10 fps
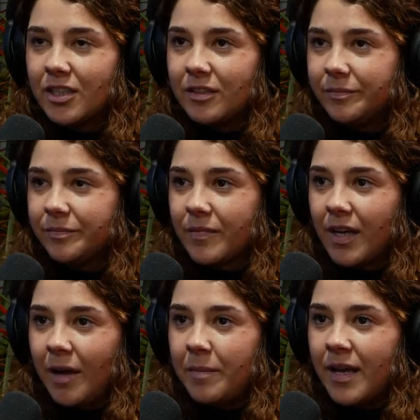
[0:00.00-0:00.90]
And
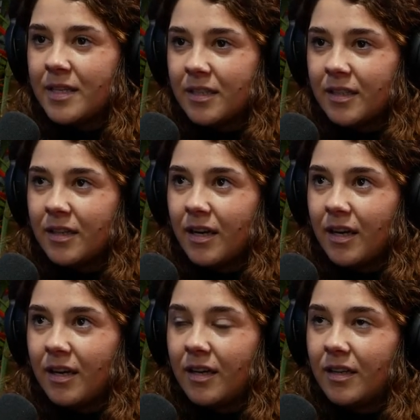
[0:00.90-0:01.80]
I met a
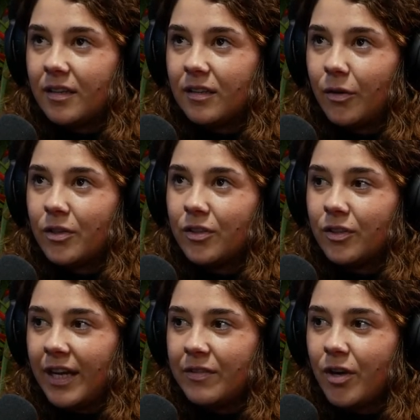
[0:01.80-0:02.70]
local
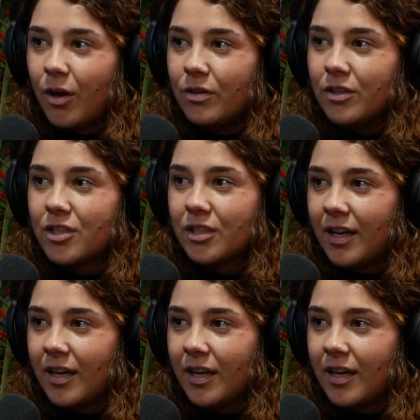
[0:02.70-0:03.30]
life coach,